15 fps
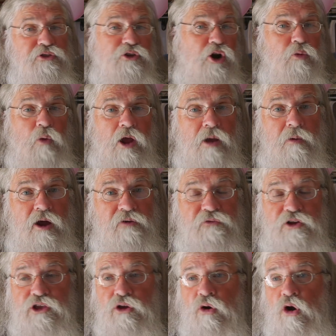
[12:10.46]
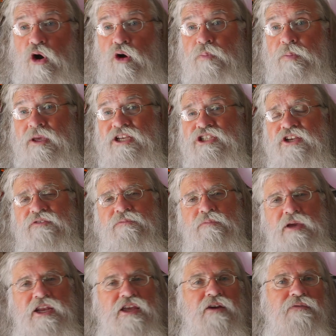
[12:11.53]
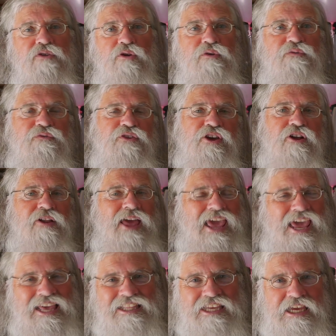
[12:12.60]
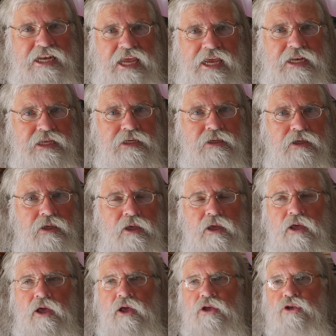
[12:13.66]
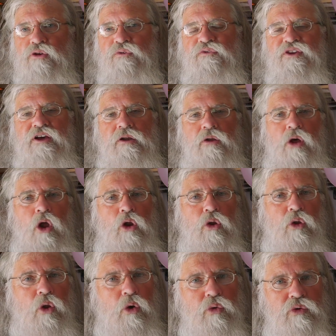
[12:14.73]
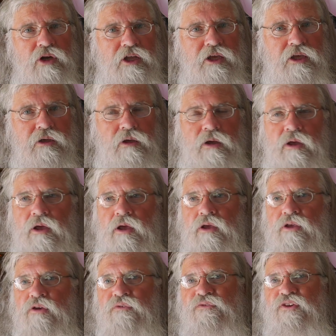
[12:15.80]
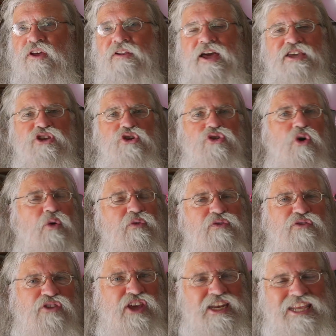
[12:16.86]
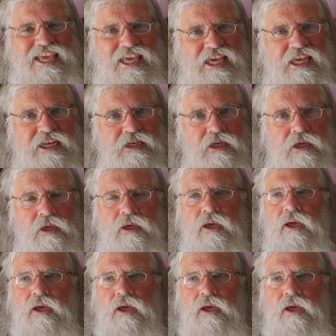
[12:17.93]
third way I'm offering you hope is that many of you feel alienated, you feel lonely, you feel like you don't fit in.